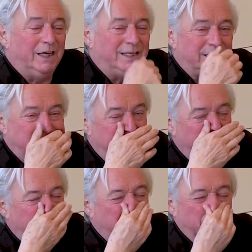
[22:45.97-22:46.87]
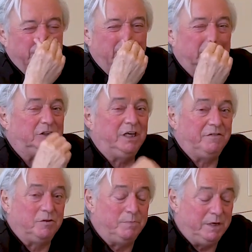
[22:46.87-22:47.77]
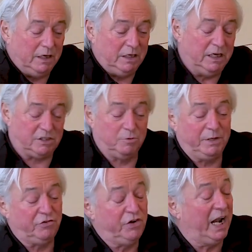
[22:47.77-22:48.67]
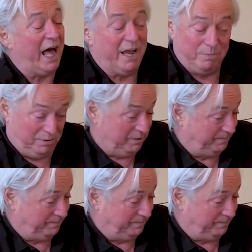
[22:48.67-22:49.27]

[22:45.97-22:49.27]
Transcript: it's difficult because he has to be reliable.